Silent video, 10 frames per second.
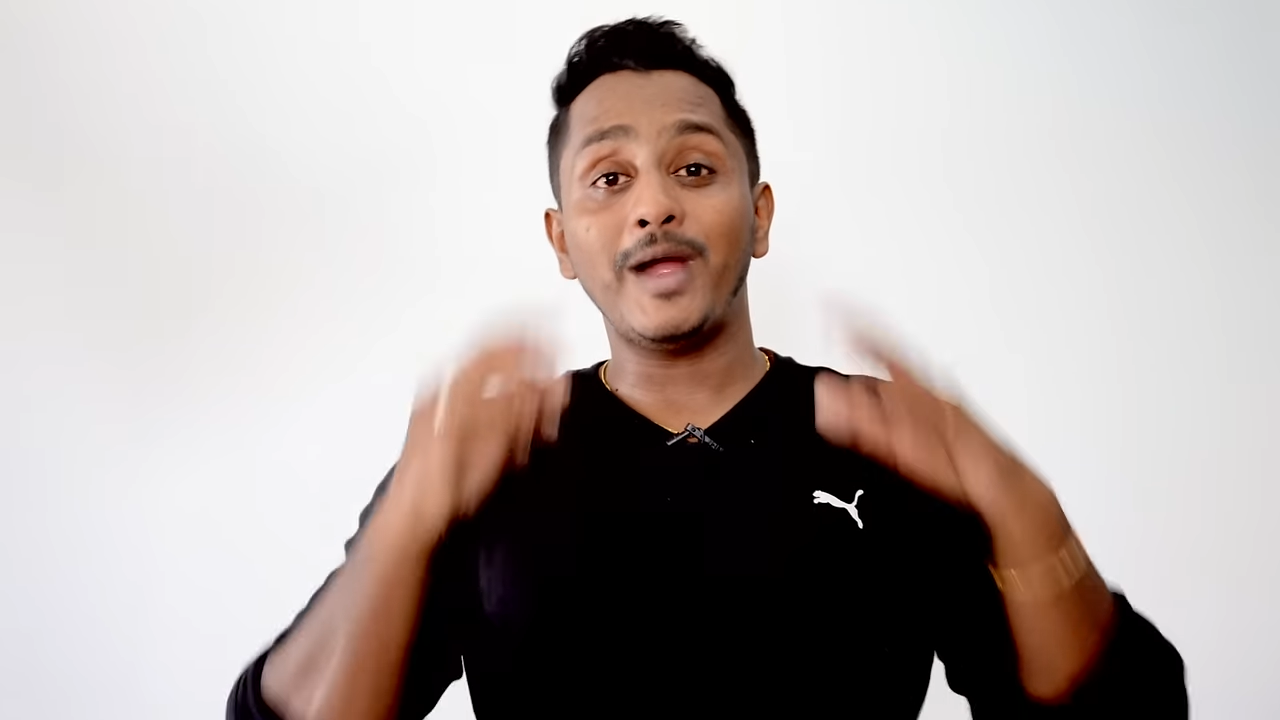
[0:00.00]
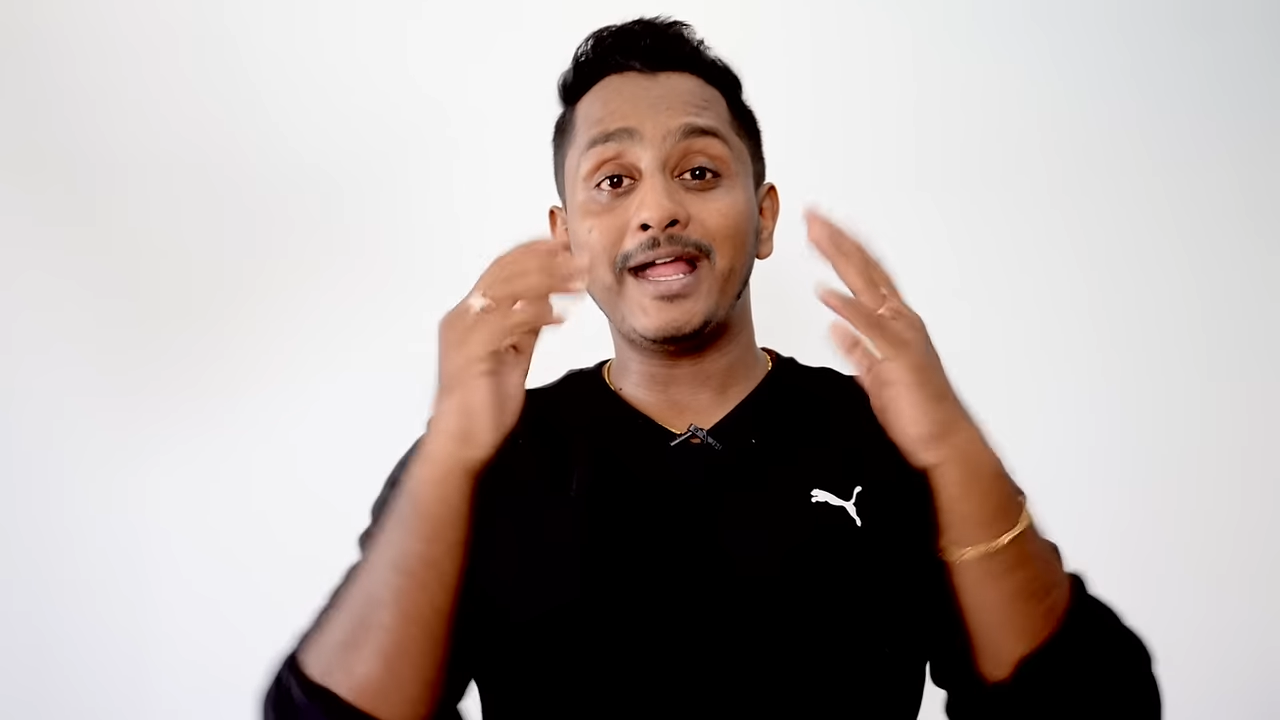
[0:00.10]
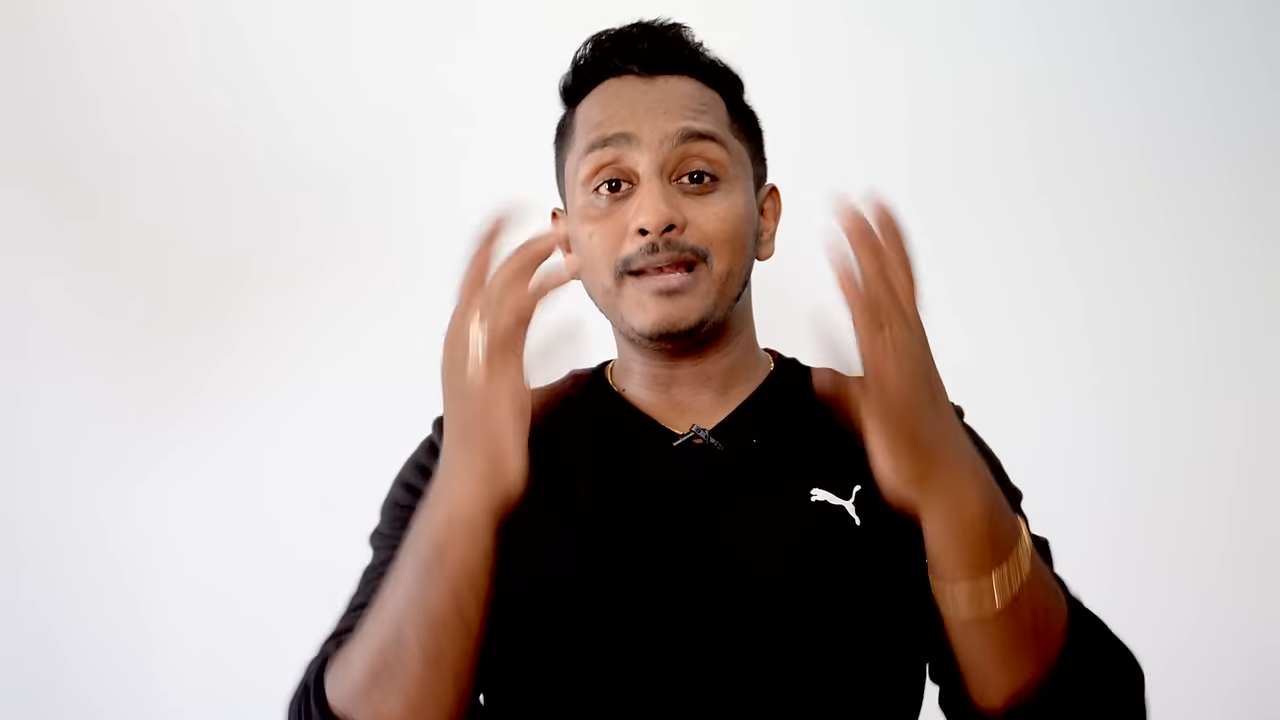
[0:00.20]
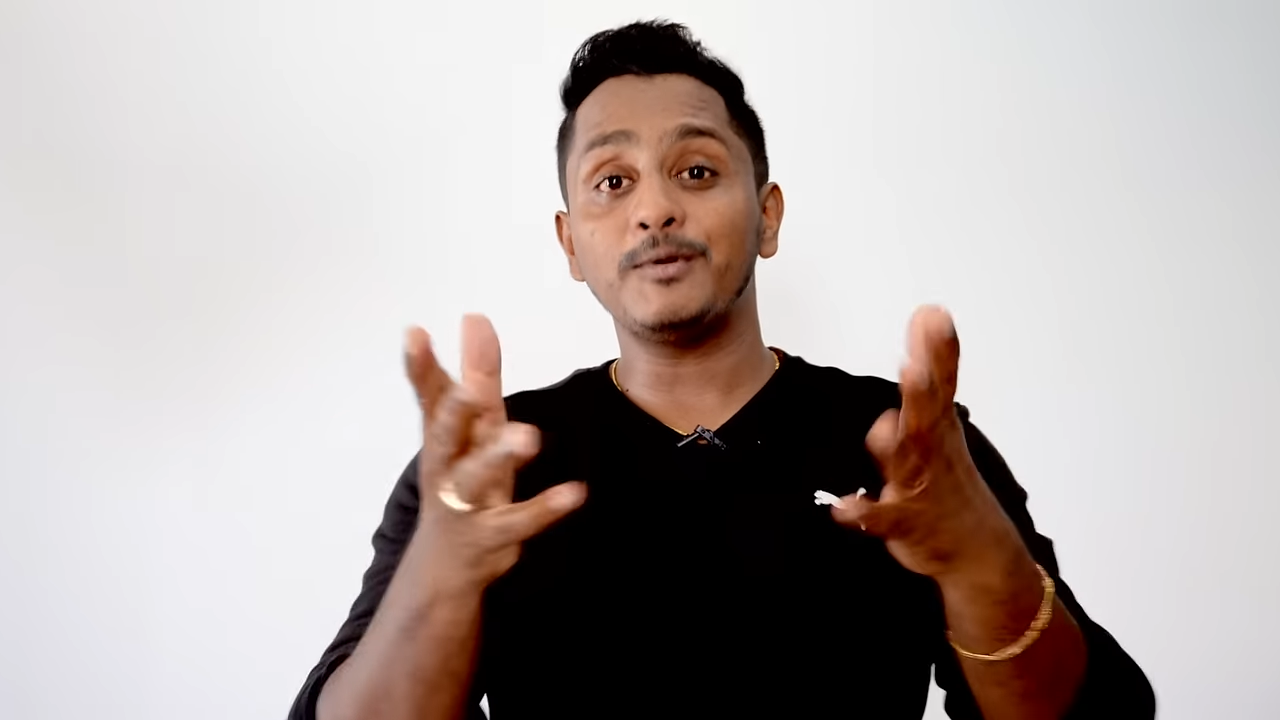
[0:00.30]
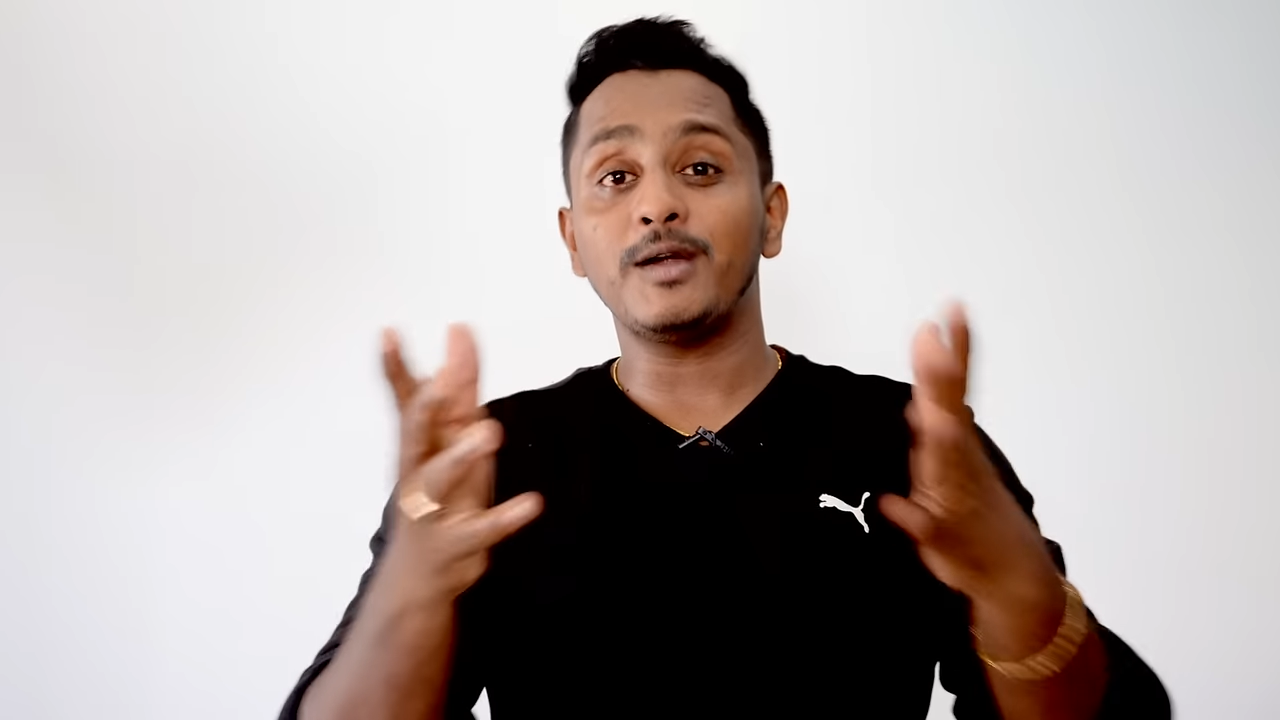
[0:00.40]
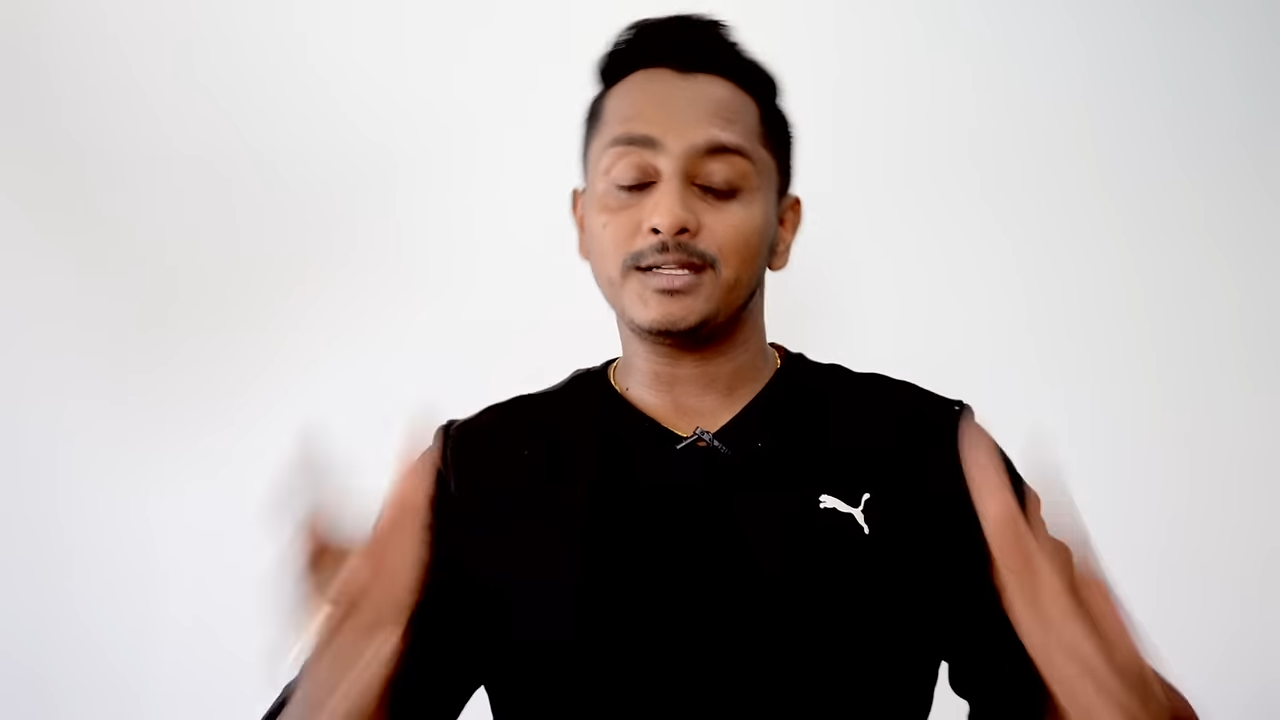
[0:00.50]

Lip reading: help you